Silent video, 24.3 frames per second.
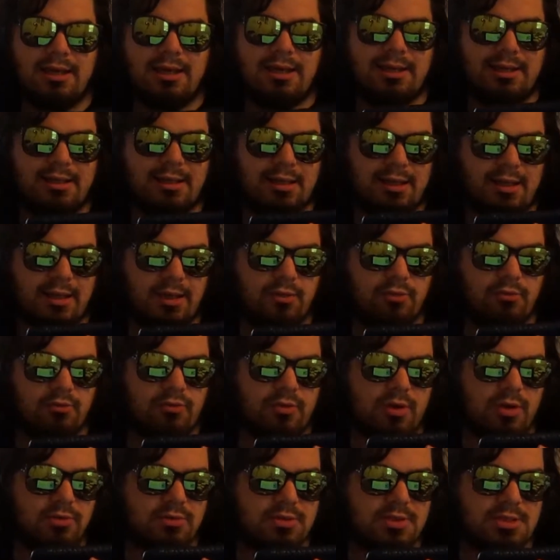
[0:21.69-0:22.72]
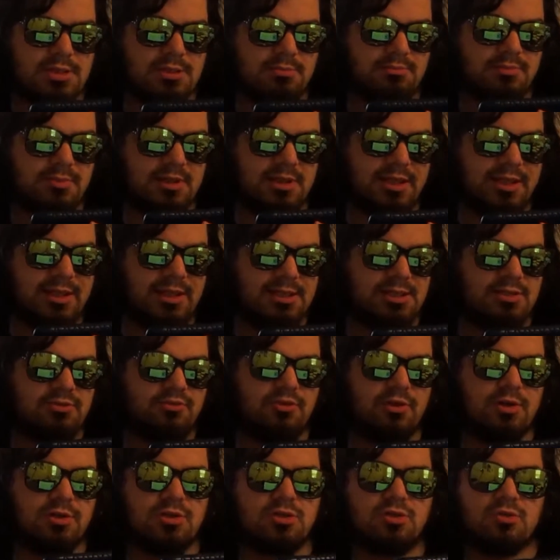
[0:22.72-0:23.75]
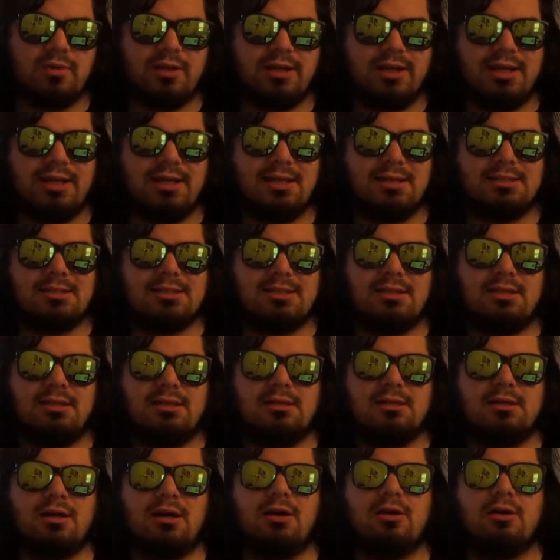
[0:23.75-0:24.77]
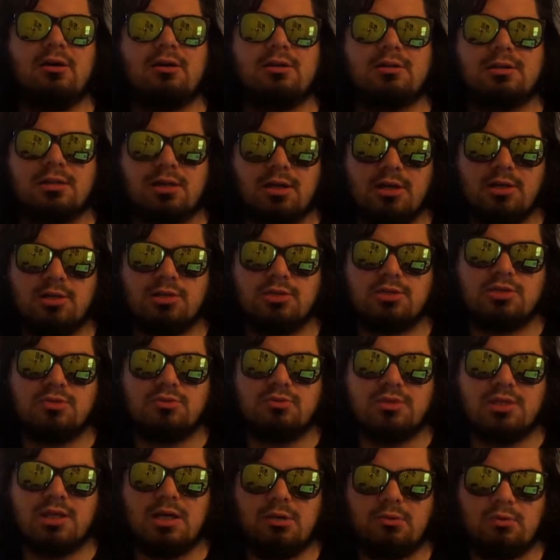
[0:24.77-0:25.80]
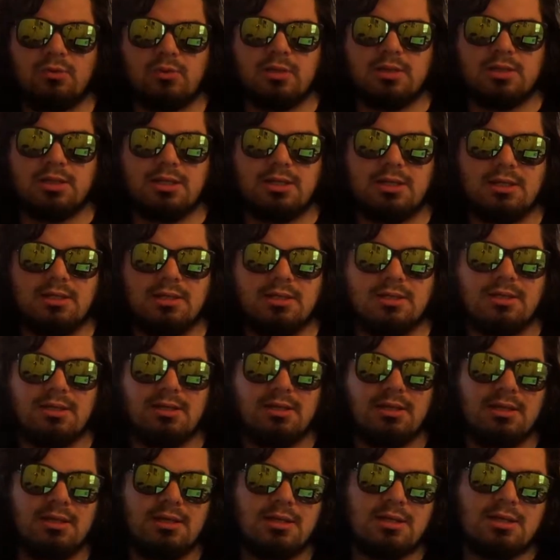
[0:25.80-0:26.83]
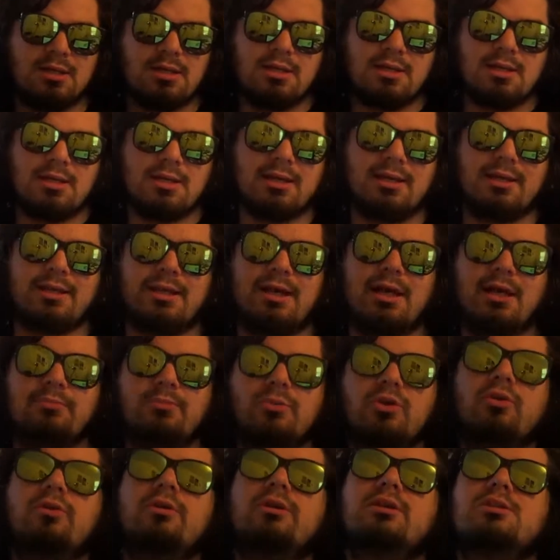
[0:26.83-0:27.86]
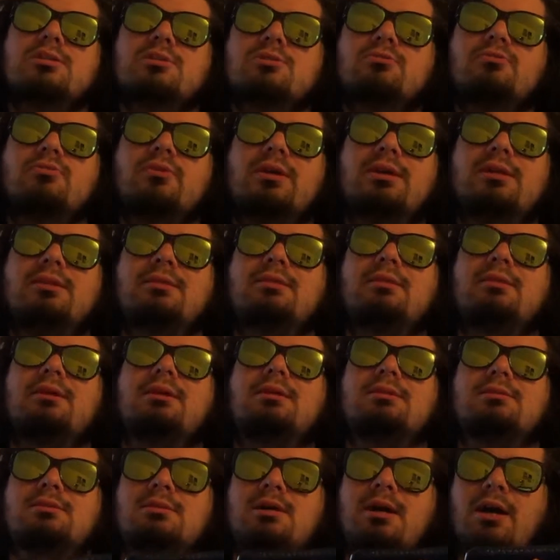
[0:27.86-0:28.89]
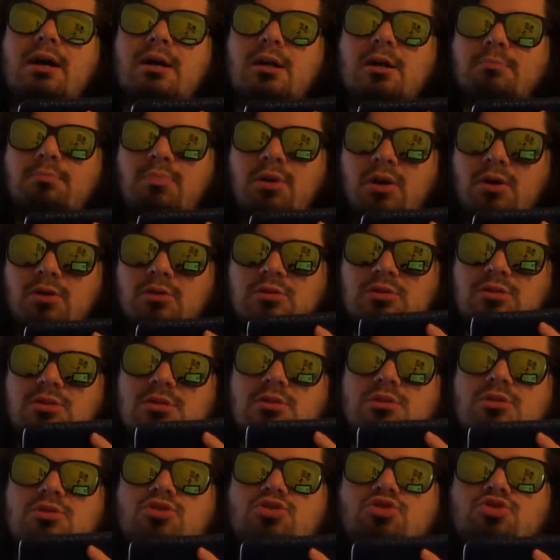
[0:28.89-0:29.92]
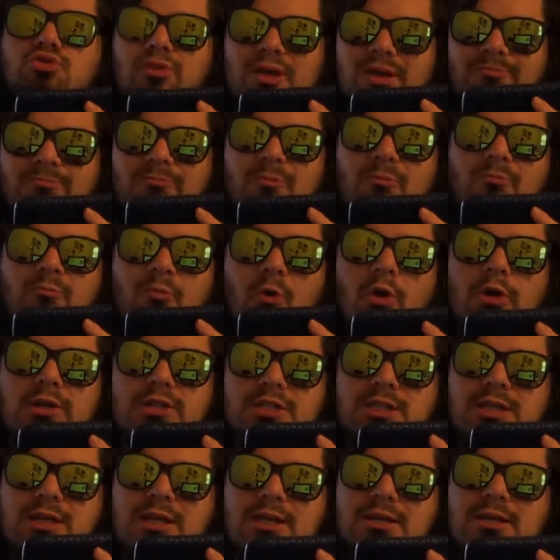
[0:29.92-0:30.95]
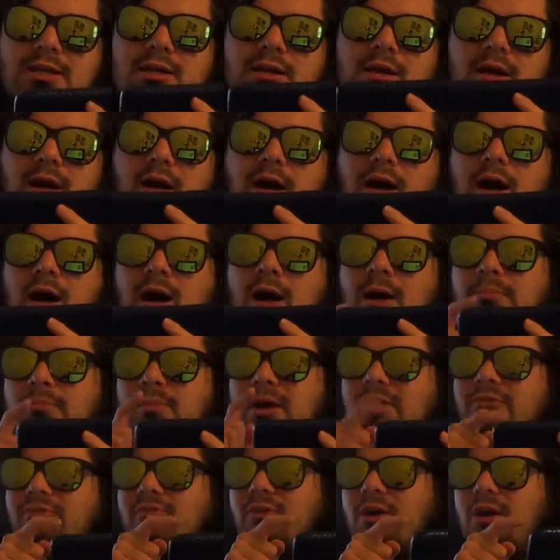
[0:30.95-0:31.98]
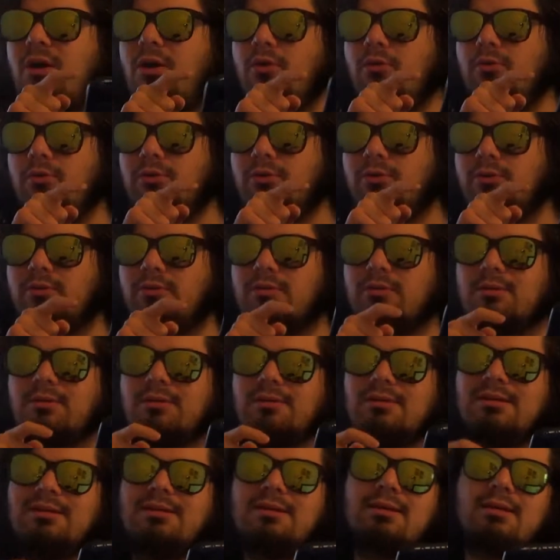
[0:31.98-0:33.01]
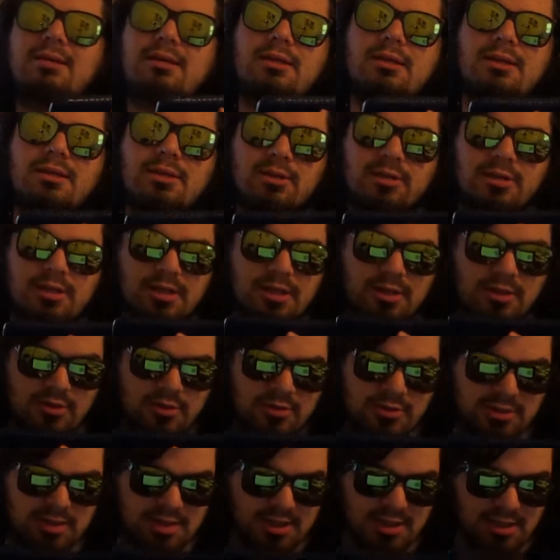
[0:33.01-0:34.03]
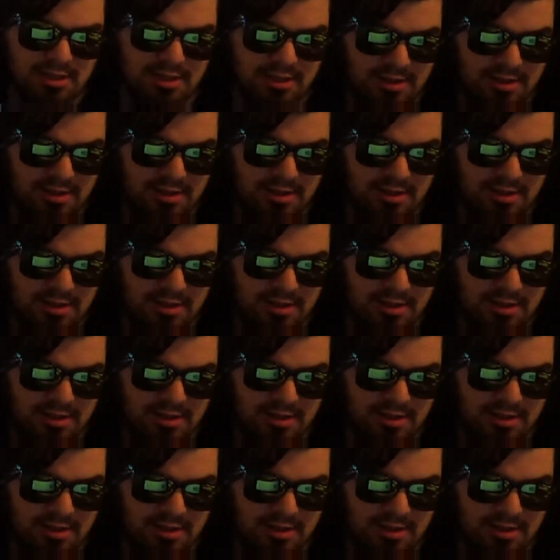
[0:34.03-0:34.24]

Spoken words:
He wrote some leaks for 2018 on Cartoon Network. And I'm going to read the entire post straight from 4chan on my phone. Here goes.